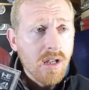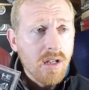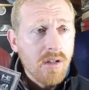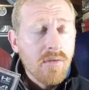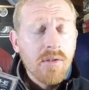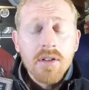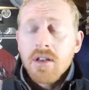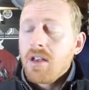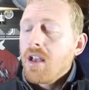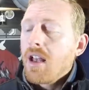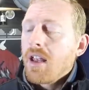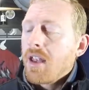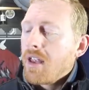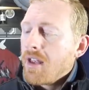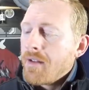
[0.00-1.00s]
You
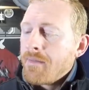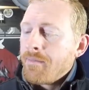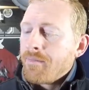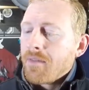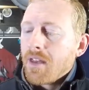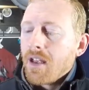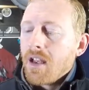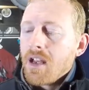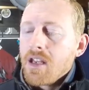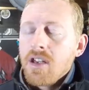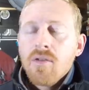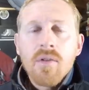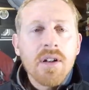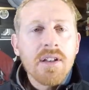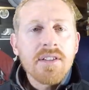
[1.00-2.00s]

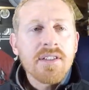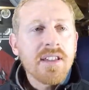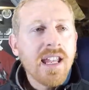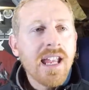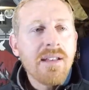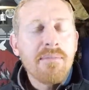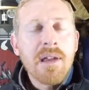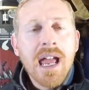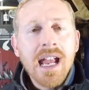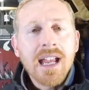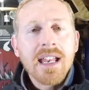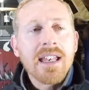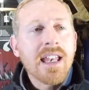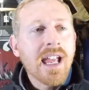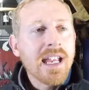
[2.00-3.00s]
understand
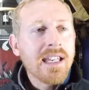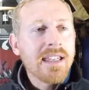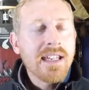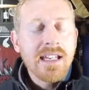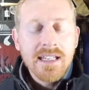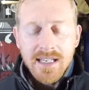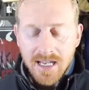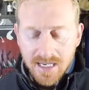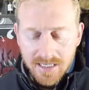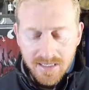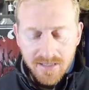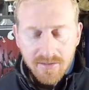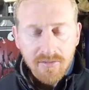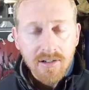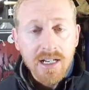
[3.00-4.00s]
back in
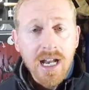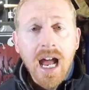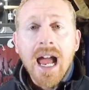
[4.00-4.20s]
1993,